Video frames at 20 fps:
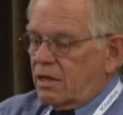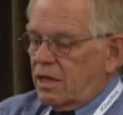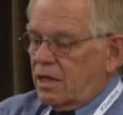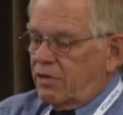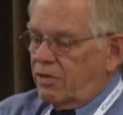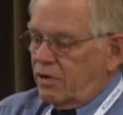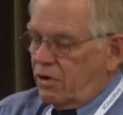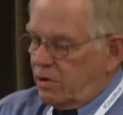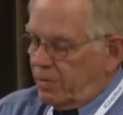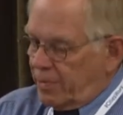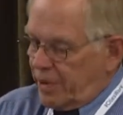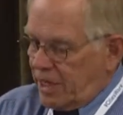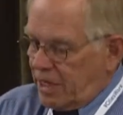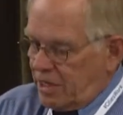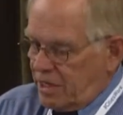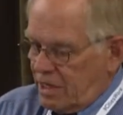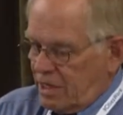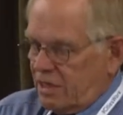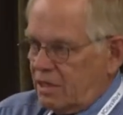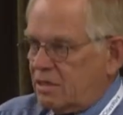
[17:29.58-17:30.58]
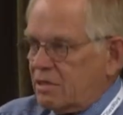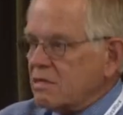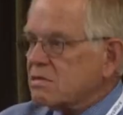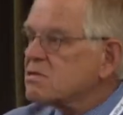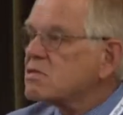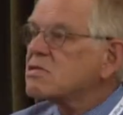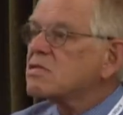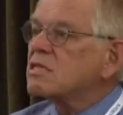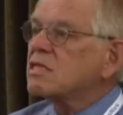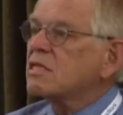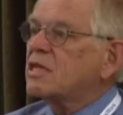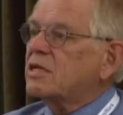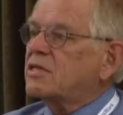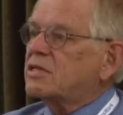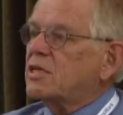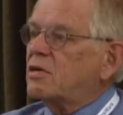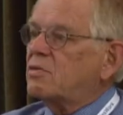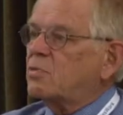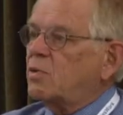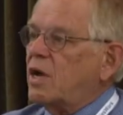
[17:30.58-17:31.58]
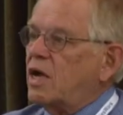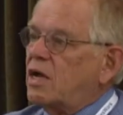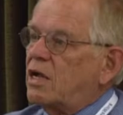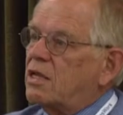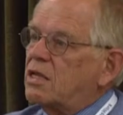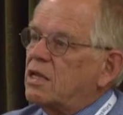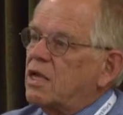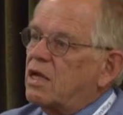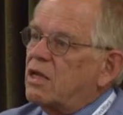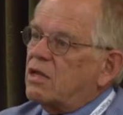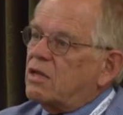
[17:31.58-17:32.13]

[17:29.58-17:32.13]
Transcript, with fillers: in their opinion, they said, well,